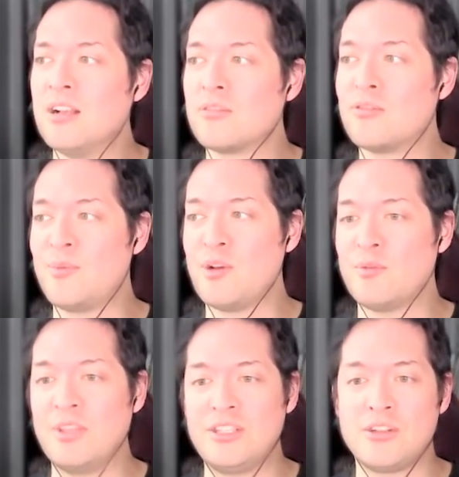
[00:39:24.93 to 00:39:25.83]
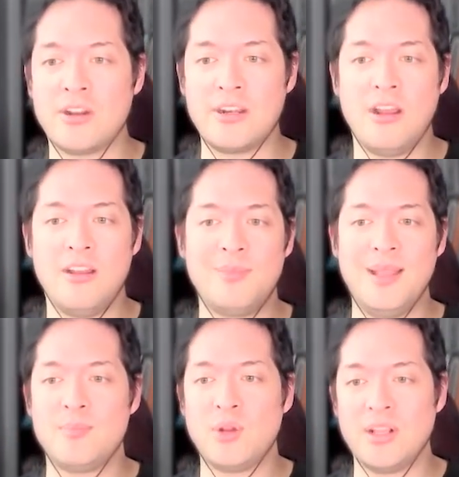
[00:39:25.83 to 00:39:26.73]
crypto really started off
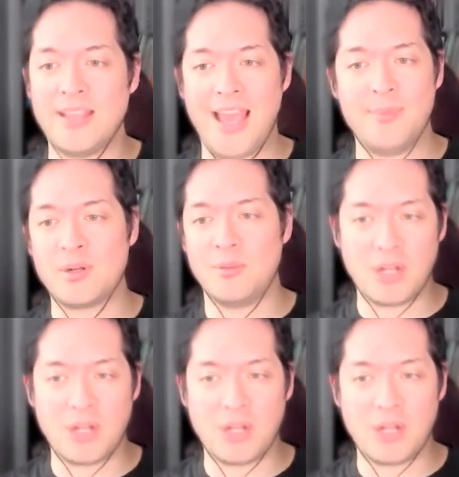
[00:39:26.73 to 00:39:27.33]
by putting capital